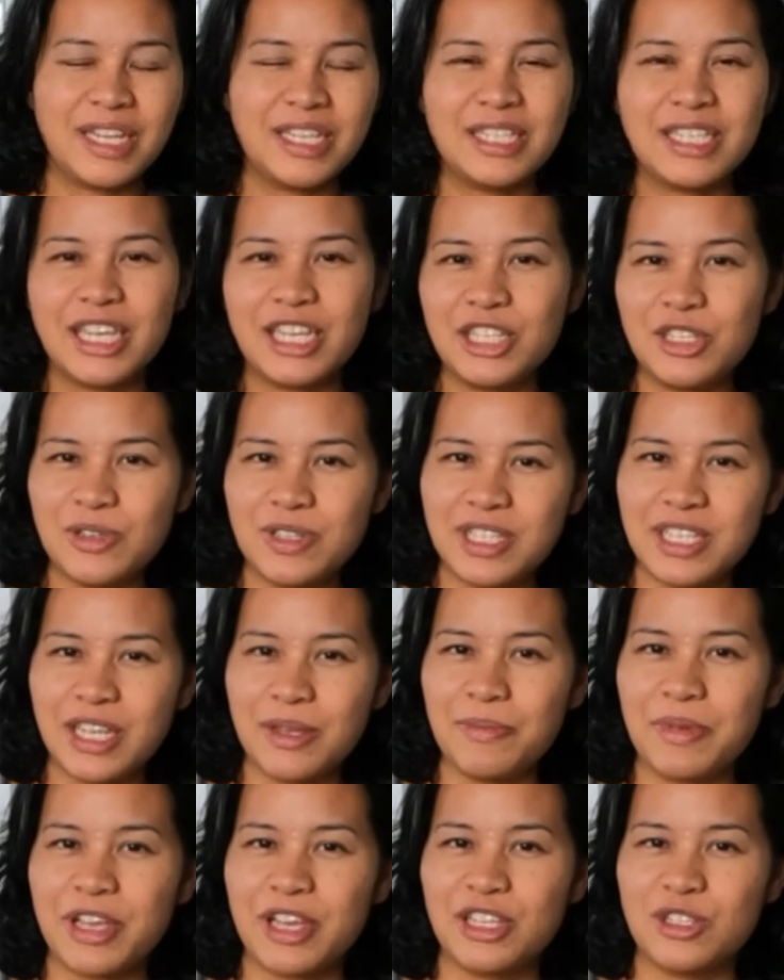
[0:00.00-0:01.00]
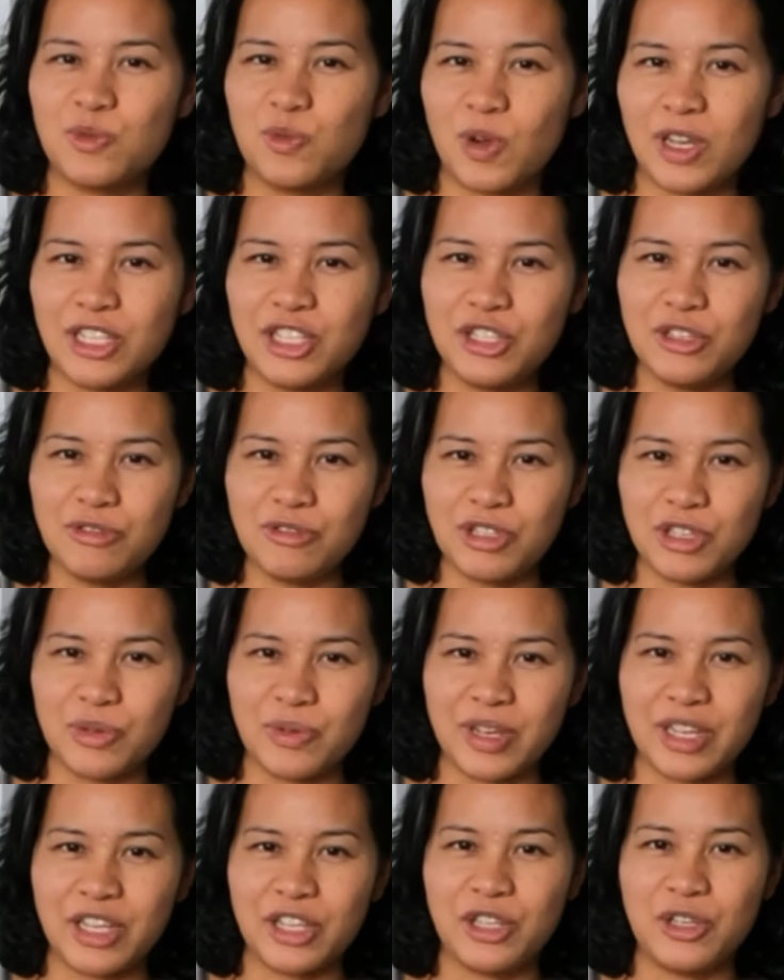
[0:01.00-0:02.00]
It's interesting because once you do
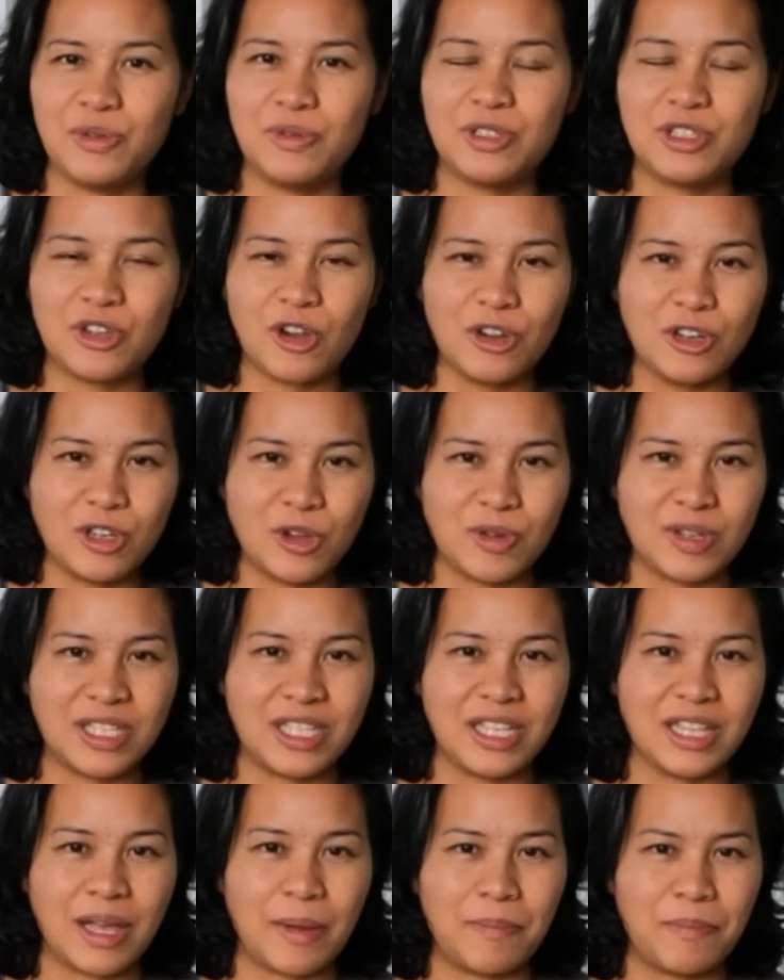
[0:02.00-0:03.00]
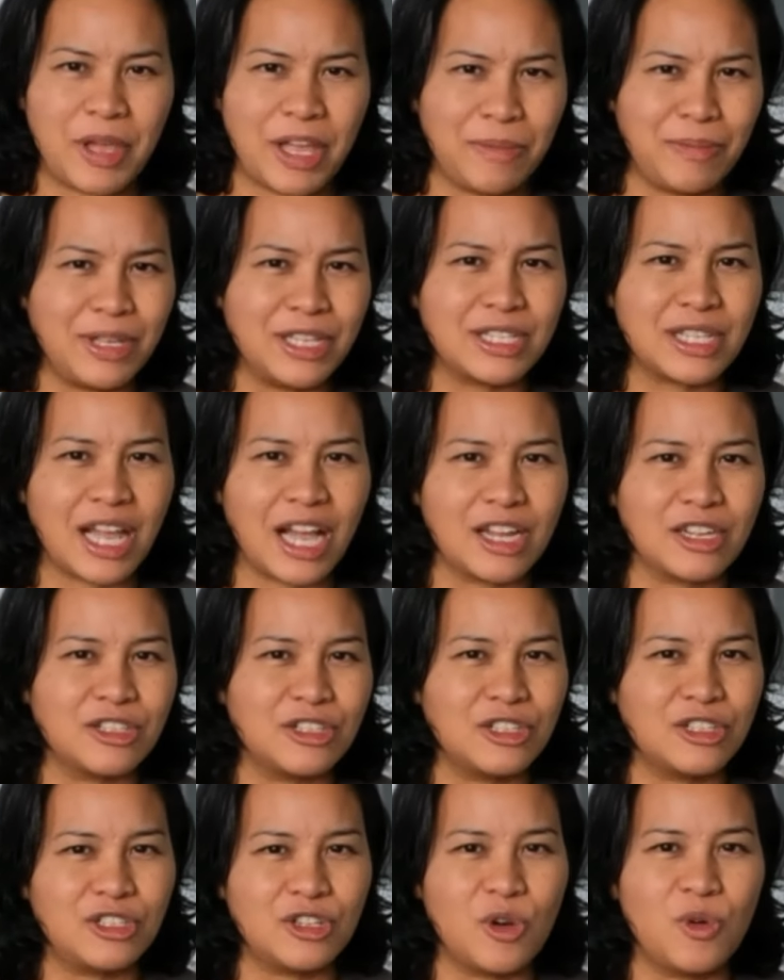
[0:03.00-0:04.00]
it, you start noticing that babies
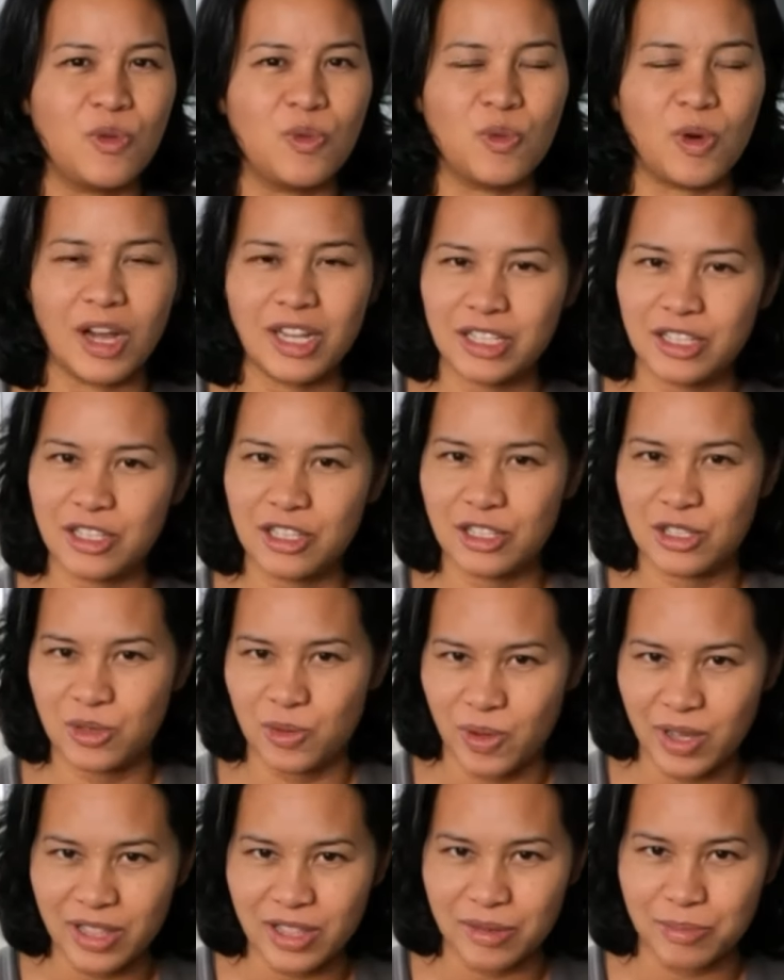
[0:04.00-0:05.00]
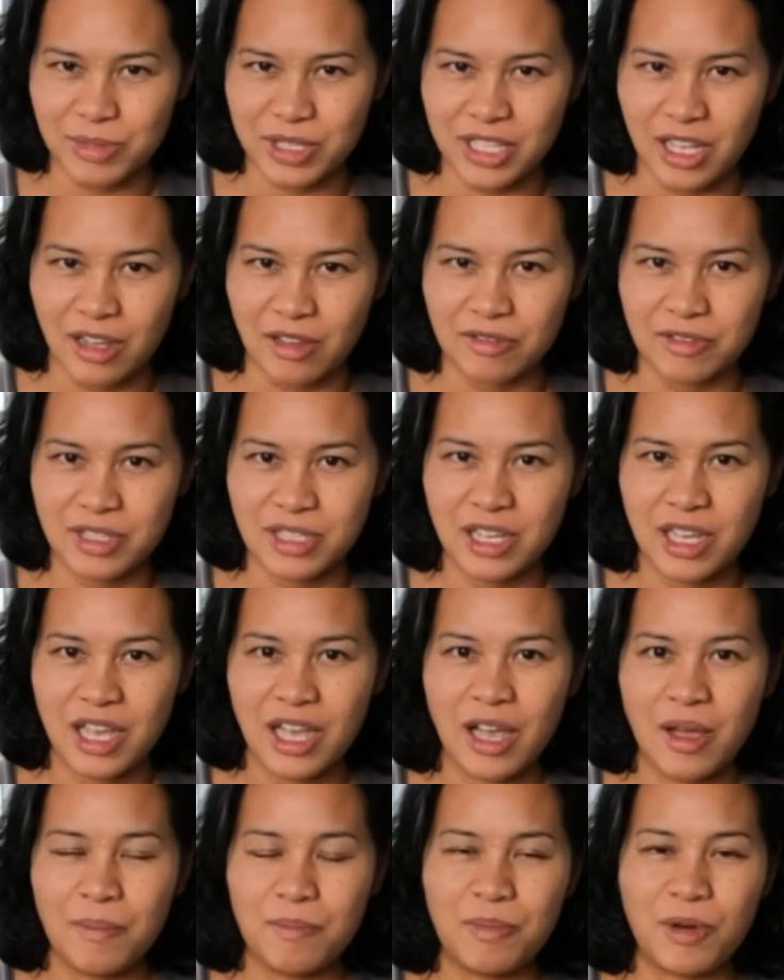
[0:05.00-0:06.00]
actually don't want to soil themselves,
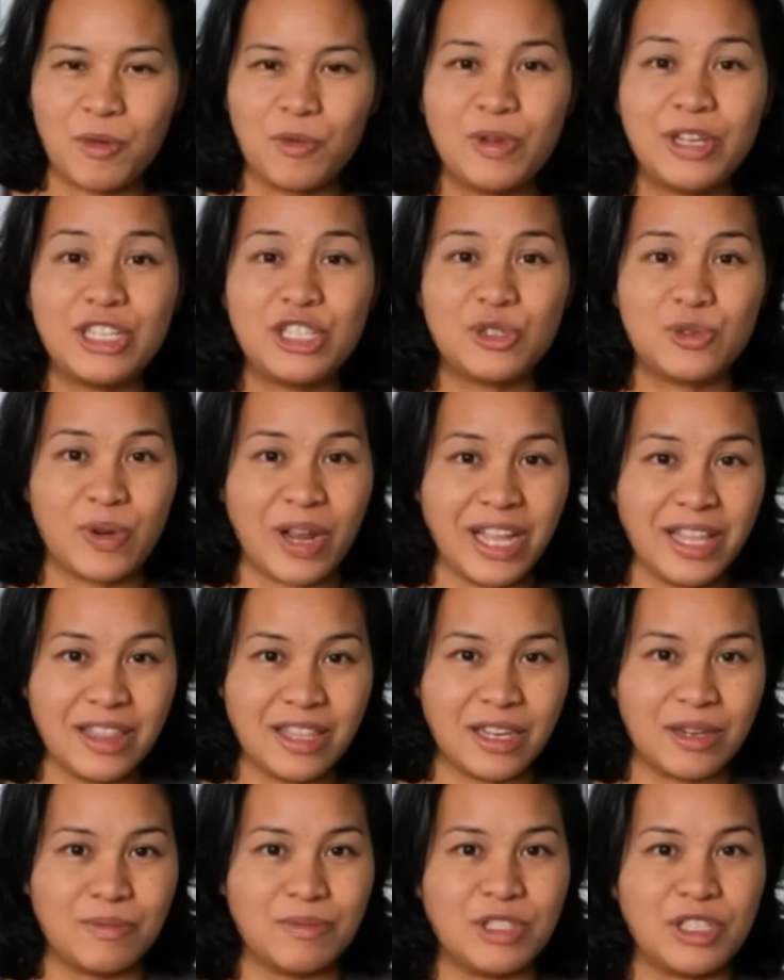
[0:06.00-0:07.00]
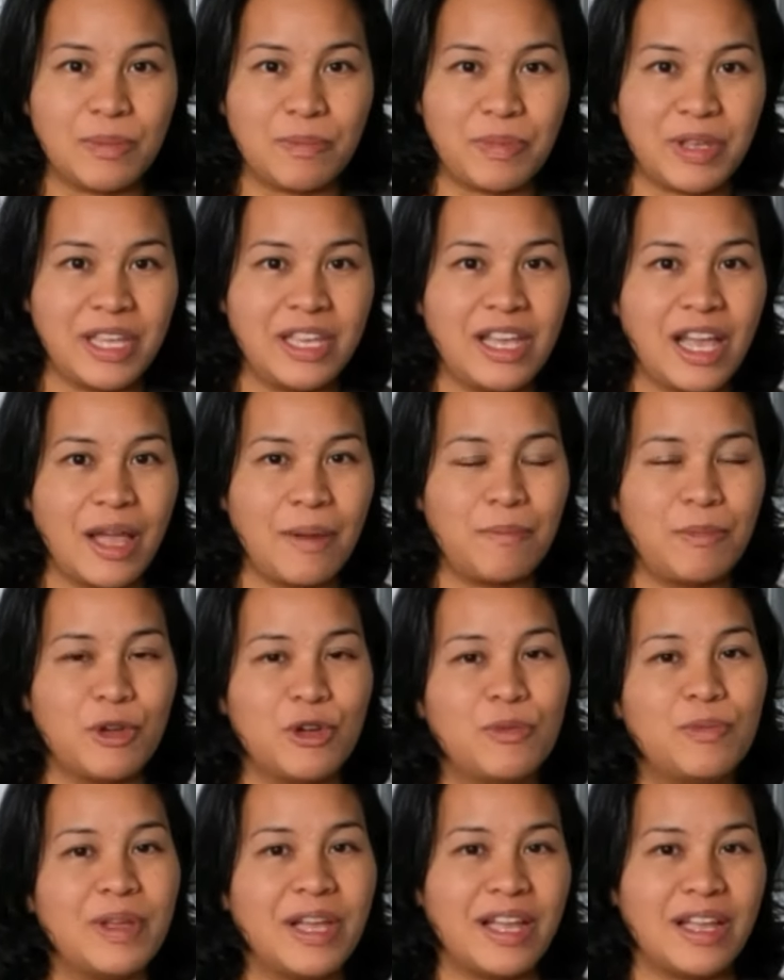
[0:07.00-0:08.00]
but we train them to pee and
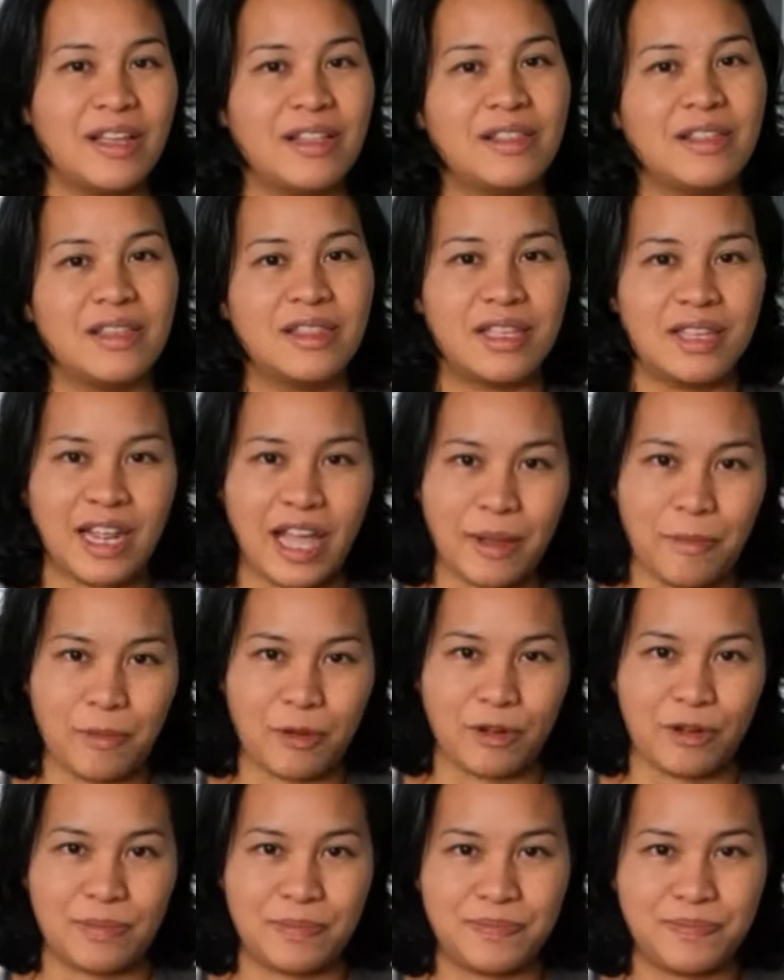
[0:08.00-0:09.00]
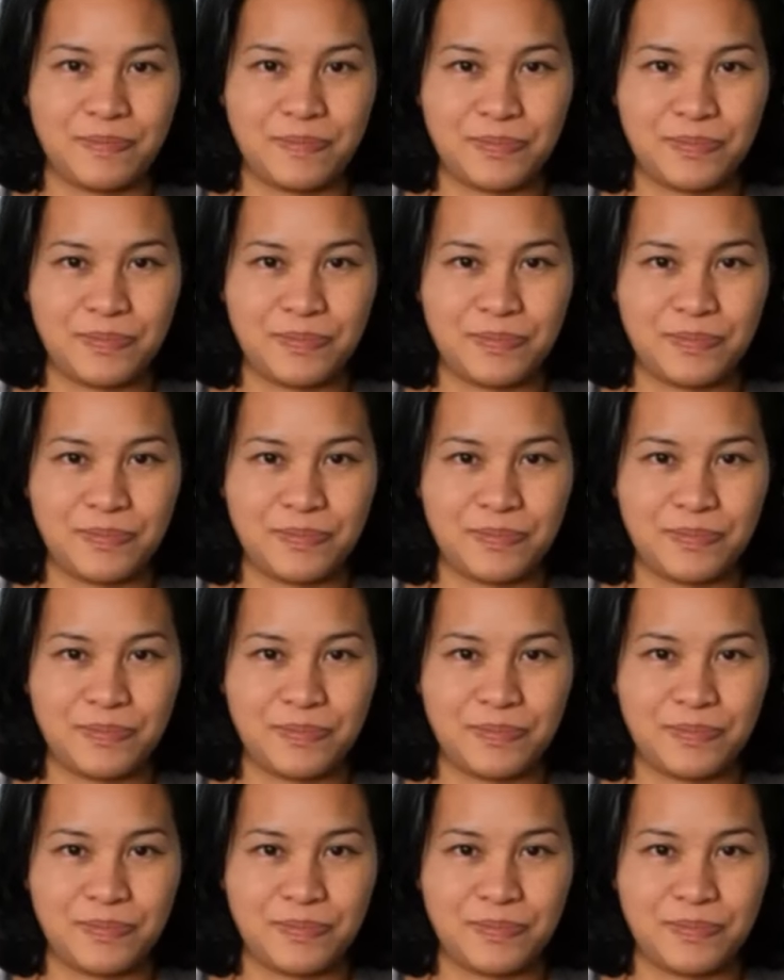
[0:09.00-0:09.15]
poop in the diaper.